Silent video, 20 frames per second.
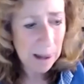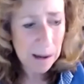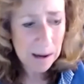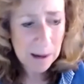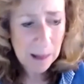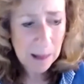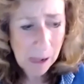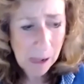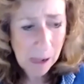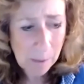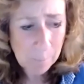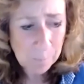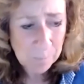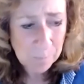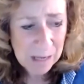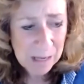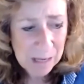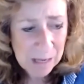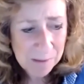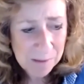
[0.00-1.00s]
um,
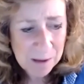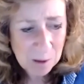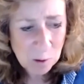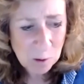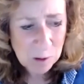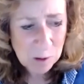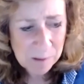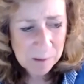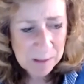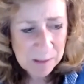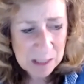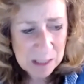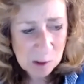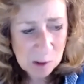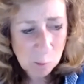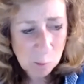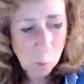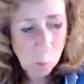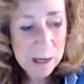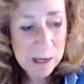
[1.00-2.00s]
there's these
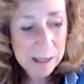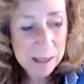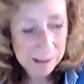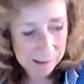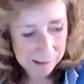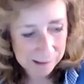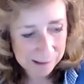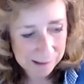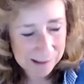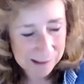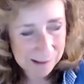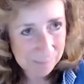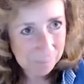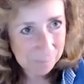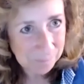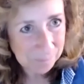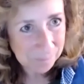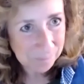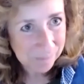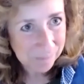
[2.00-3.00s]
winds
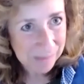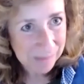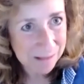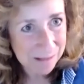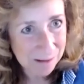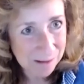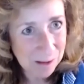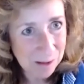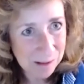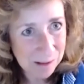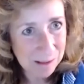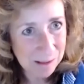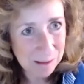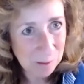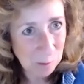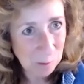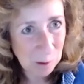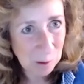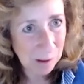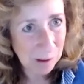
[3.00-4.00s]
in, that you
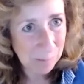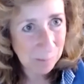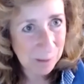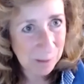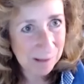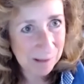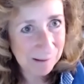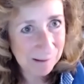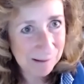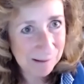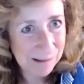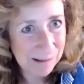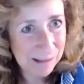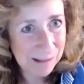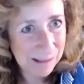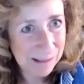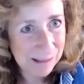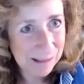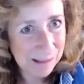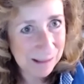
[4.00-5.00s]
talk about
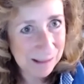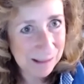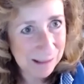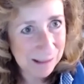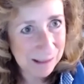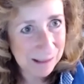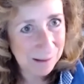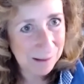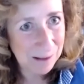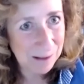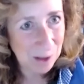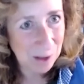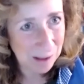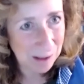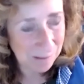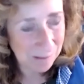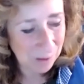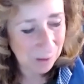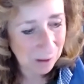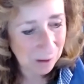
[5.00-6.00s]
in yeah. the
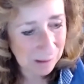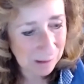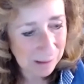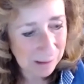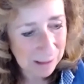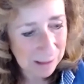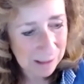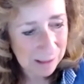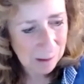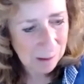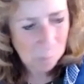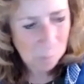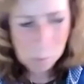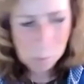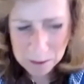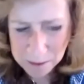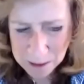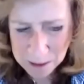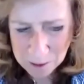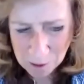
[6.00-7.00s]
novel what
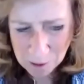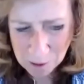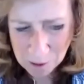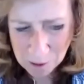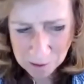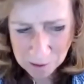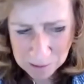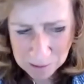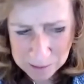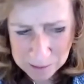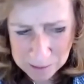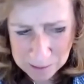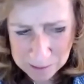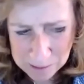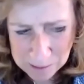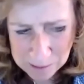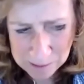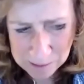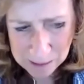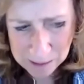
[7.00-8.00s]
yeah. are they called
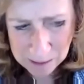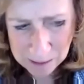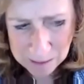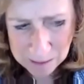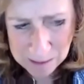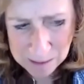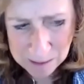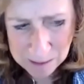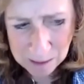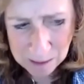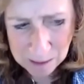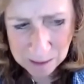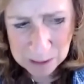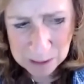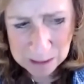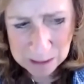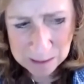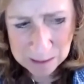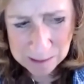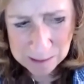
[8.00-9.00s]
again i mean well i